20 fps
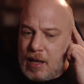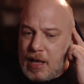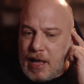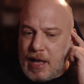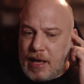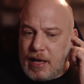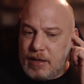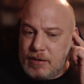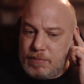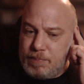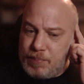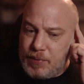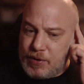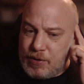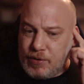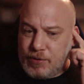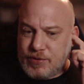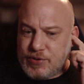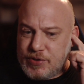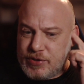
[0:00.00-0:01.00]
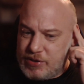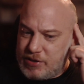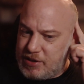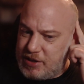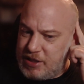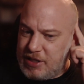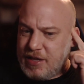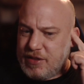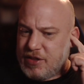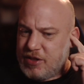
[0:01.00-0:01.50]
And because
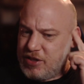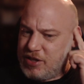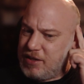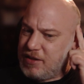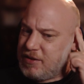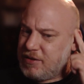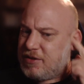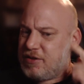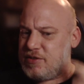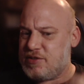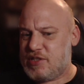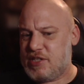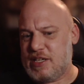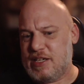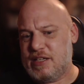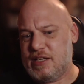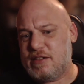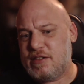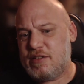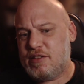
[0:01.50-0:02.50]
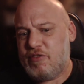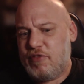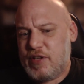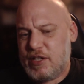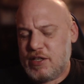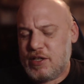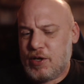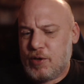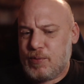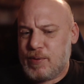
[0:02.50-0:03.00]
the other thing that's in the
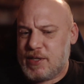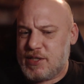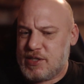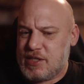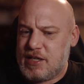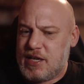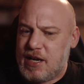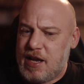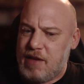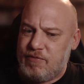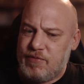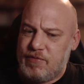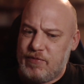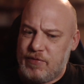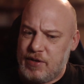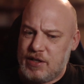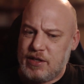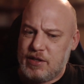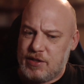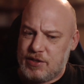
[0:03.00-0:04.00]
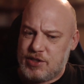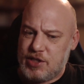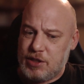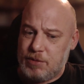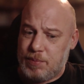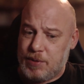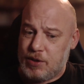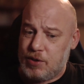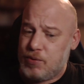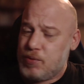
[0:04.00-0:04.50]
video is an NVIDIA
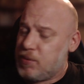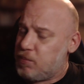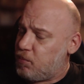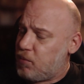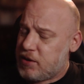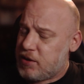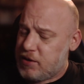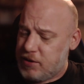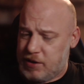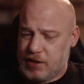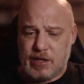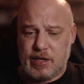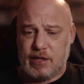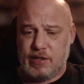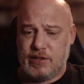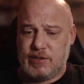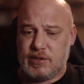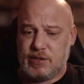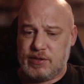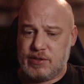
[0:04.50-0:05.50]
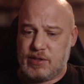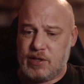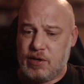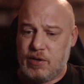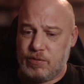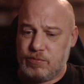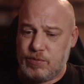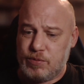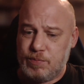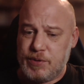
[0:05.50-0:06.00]
GPU in one of the cases,
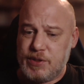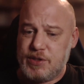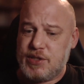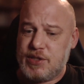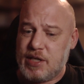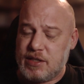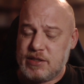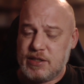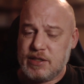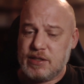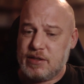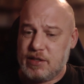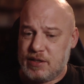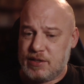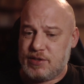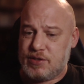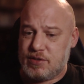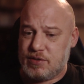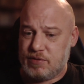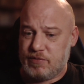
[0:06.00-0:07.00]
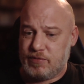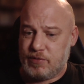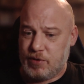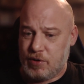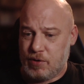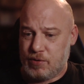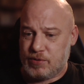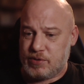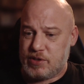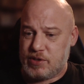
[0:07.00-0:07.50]
I will be sending this
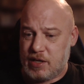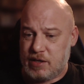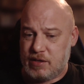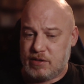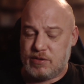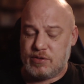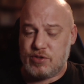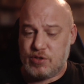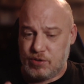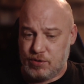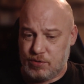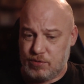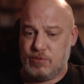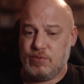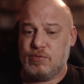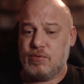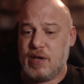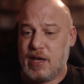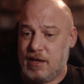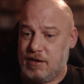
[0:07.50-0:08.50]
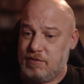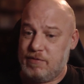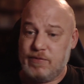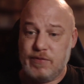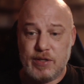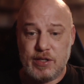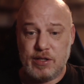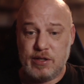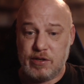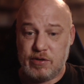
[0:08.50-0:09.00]
content to
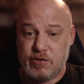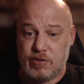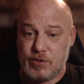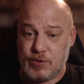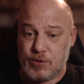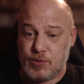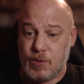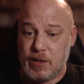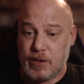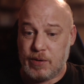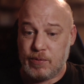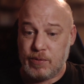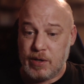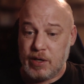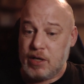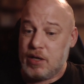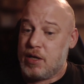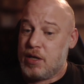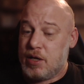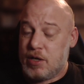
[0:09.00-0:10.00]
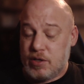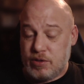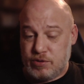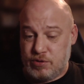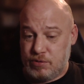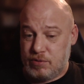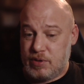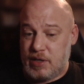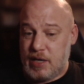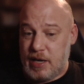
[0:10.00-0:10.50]
NVIDIA as well
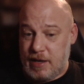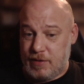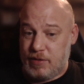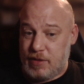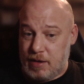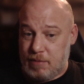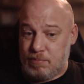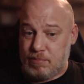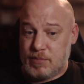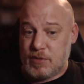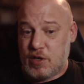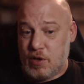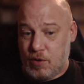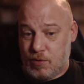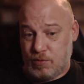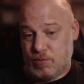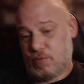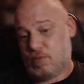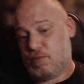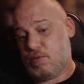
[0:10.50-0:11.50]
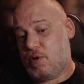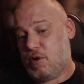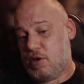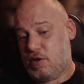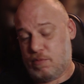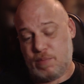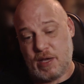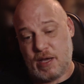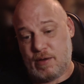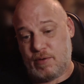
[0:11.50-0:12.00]
to let them know
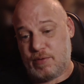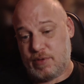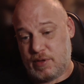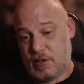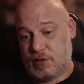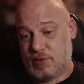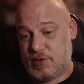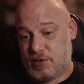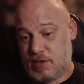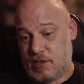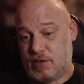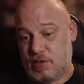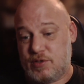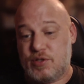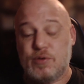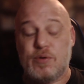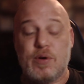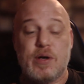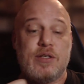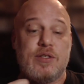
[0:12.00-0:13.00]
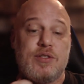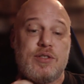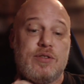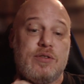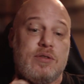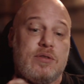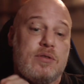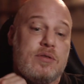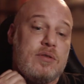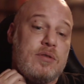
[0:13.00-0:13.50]
about this
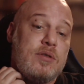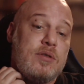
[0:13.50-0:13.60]
situation.